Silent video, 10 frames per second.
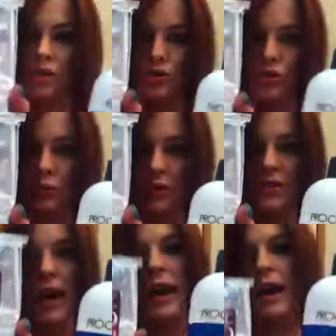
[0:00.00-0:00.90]
tube of
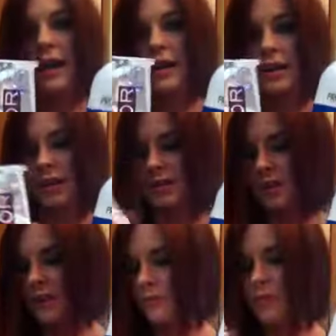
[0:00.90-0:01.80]
dye. It's
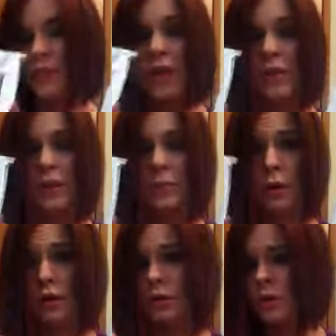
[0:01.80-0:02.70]
a 5-ounce
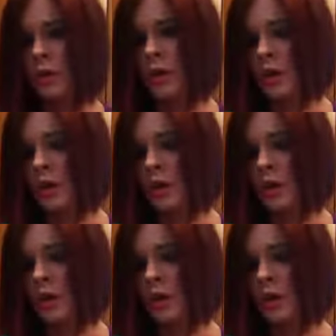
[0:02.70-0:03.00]
bottle,